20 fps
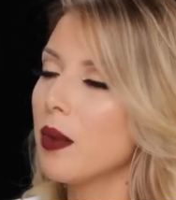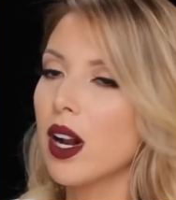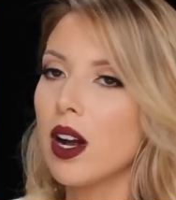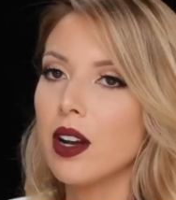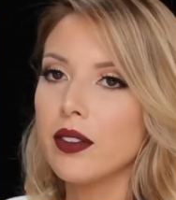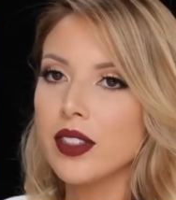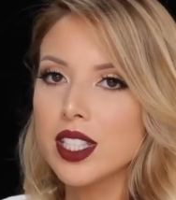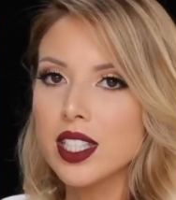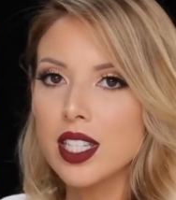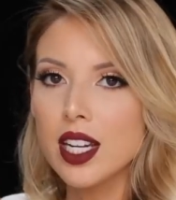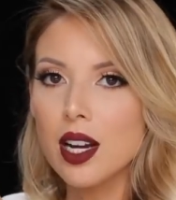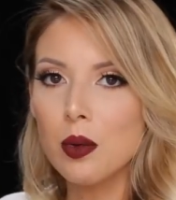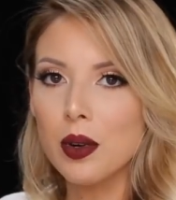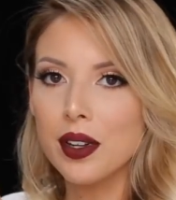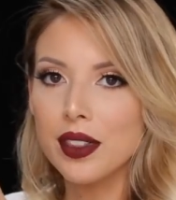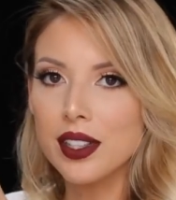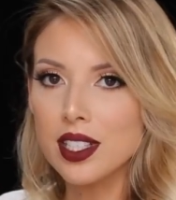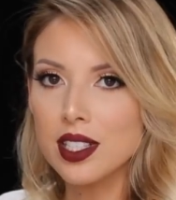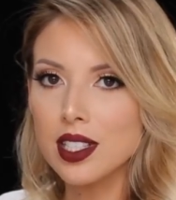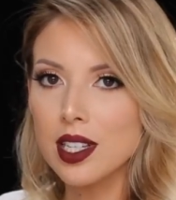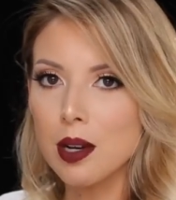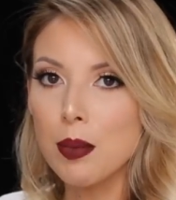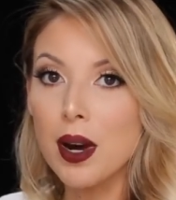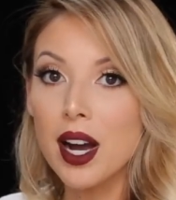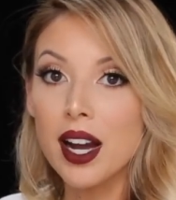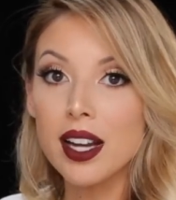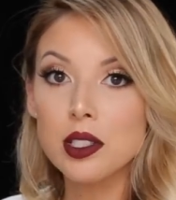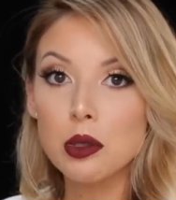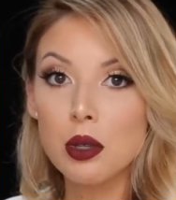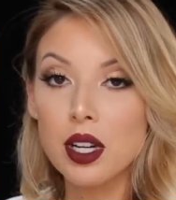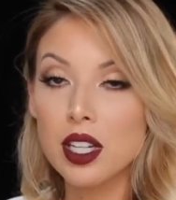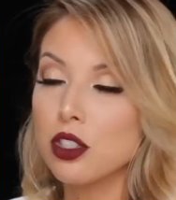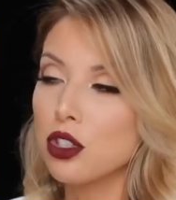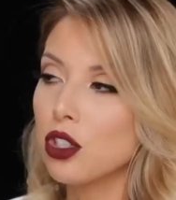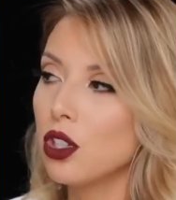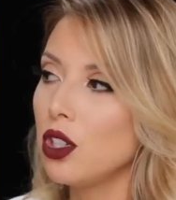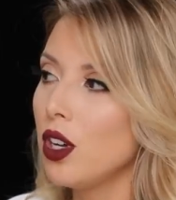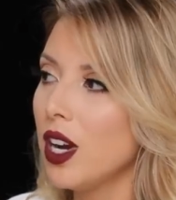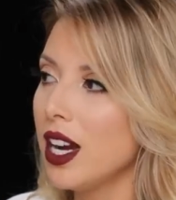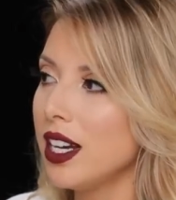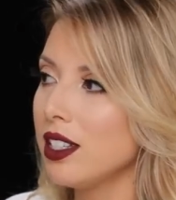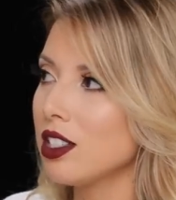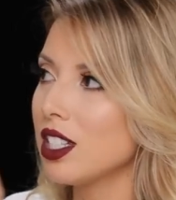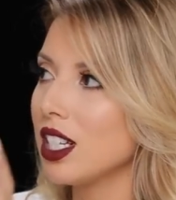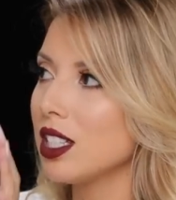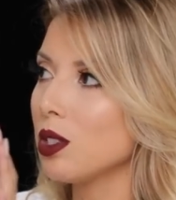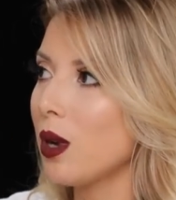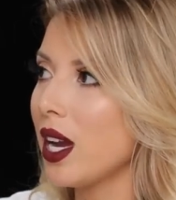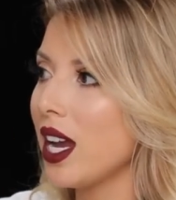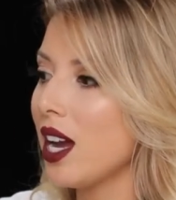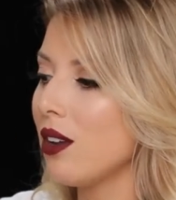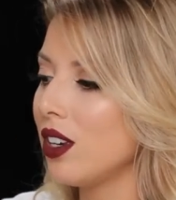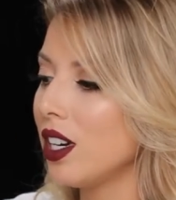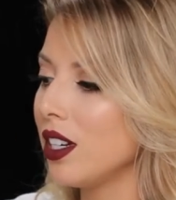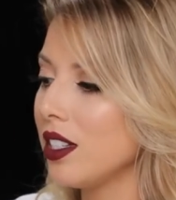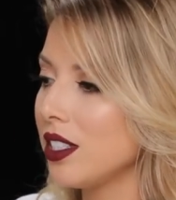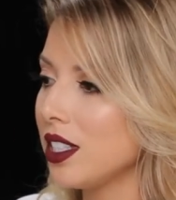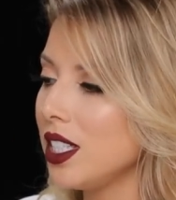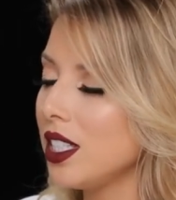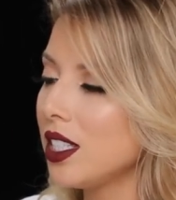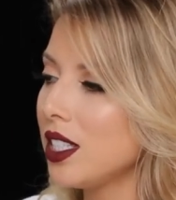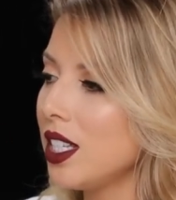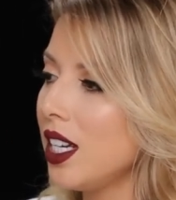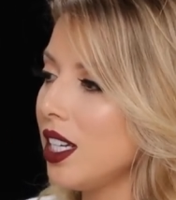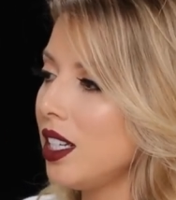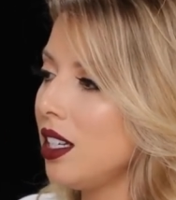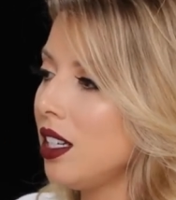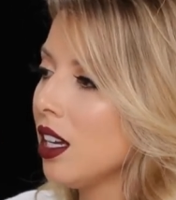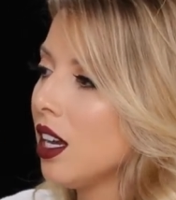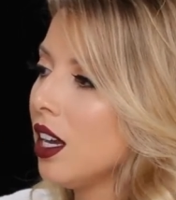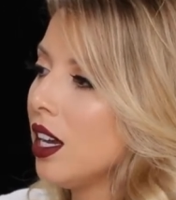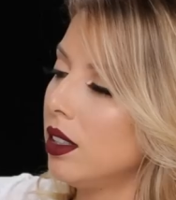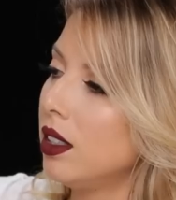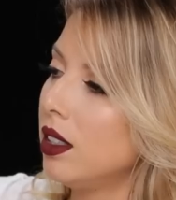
But obviously I want this up high so I can show you guys, that's why I have it on a C-stand.